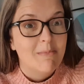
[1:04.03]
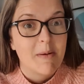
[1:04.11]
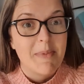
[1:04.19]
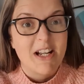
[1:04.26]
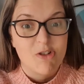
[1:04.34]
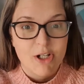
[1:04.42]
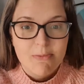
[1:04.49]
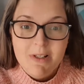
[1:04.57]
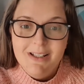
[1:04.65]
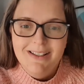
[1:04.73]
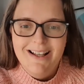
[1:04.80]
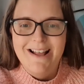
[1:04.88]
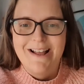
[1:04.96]
bedroom,
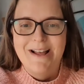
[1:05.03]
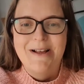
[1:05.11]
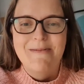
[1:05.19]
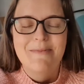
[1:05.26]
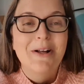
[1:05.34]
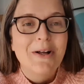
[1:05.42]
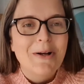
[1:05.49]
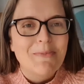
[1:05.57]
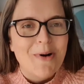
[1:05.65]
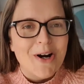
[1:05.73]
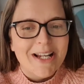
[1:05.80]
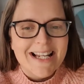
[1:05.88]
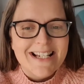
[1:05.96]

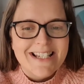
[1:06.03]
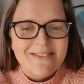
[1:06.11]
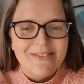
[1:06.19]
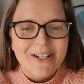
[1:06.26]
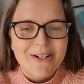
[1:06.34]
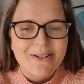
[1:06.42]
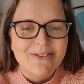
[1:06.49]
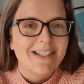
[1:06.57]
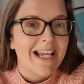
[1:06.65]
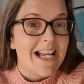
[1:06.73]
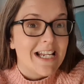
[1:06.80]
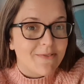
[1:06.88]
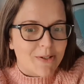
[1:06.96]
mock interviews,
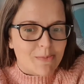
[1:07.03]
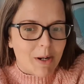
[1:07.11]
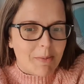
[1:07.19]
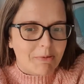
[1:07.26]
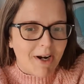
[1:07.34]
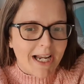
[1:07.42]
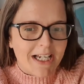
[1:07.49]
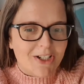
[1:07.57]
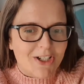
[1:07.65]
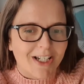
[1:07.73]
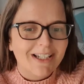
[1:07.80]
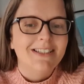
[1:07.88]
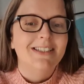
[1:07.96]
interview
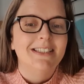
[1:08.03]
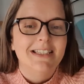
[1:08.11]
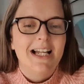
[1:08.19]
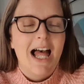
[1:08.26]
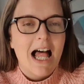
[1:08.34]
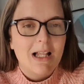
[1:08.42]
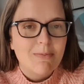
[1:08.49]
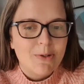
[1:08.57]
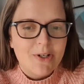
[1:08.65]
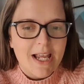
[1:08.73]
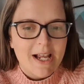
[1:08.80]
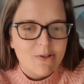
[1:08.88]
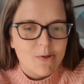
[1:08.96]
preparation, help
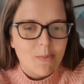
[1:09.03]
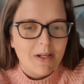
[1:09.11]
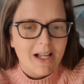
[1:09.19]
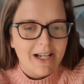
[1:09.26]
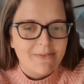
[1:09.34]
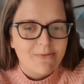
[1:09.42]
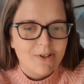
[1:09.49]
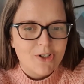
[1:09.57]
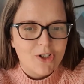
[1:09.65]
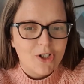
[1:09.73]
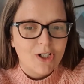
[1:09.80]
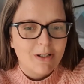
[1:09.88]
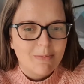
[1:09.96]
on how to apply for a
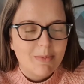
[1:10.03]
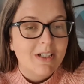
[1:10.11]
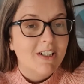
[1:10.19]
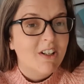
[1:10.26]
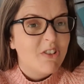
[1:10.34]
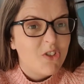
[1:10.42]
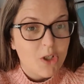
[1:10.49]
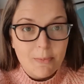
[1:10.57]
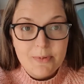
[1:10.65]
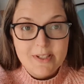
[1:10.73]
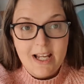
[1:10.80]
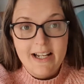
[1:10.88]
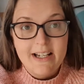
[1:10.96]
job, job
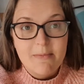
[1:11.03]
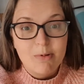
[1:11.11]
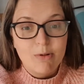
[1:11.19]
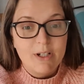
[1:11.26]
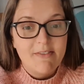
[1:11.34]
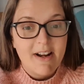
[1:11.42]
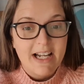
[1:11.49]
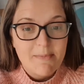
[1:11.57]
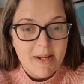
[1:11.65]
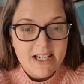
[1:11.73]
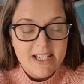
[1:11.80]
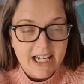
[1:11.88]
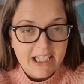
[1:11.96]
site and employer
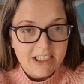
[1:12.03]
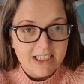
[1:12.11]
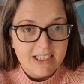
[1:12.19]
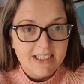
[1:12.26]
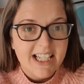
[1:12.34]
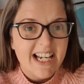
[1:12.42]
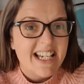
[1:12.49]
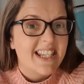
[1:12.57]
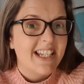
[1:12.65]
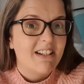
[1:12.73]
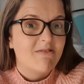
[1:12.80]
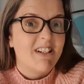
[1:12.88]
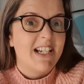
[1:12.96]
recommendations,
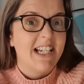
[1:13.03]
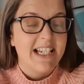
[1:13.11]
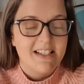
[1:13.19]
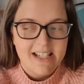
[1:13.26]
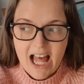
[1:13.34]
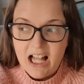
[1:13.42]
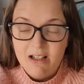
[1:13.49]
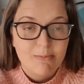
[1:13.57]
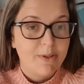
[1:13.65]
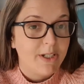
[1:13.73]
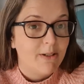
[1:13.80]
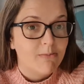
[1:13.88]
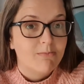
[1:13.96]
anything really to
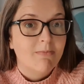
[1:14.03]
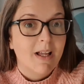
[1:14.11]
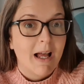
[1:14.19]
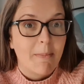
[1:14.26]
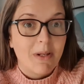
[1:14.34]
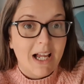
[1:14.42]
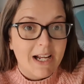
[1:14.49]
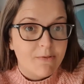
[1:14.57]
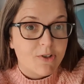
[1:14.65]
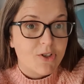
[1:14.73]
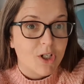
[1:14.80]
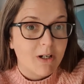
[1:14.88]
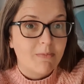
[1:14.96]
help you apply for
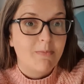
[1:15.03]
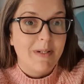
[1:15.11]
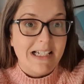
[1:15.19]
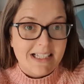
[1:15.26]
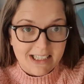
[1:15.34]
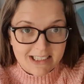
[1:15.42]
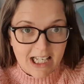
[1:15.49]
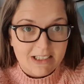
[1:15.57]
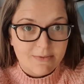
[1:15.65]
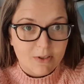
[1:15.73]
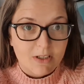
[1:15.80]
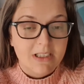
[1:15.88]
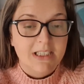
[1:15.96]
a job, be
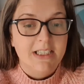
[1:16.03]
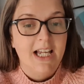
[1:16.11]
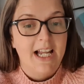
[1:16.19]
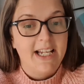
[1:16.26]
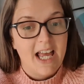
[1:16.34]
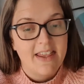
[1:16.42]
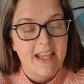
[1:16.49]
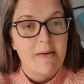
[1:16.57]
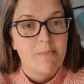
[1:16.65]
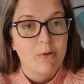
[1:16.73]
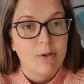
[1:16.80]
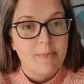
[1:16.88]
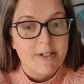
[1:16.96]
successful and get that
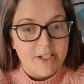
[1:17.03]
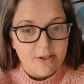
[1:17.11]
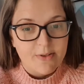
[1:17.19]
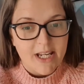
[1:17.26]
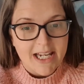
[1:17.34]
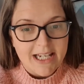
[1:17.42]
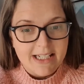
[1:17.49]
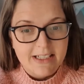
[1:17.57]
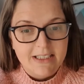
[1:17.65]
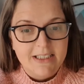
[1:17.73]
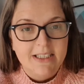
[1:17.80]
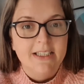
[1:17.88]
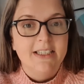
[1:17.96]
employment you need.
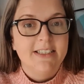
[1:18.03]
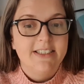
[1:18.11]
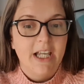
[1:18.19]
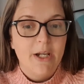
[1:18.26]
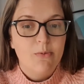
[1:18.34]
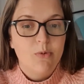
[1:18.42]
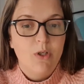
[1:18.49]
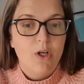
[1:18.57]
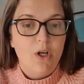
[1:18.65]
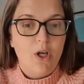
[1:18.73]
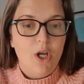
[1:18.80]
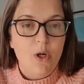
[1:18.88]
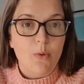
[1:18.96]
So
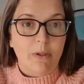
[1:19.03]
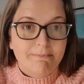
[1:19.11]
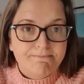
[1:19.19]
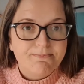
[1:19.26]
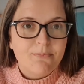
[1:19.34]
who?